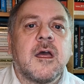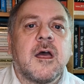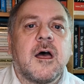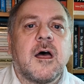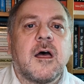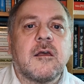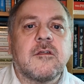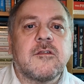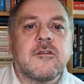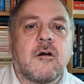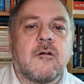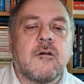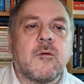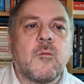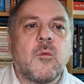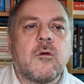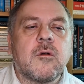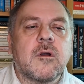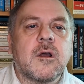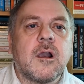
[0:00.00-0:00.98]
uh,
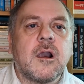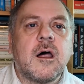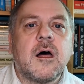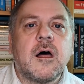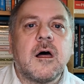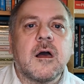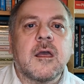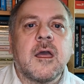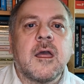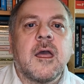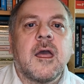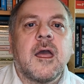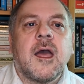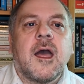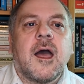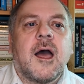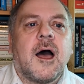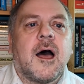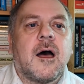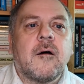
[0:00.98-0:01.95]
starring Warren Clarke,
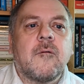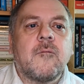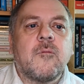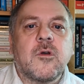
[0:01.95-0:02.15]
uh,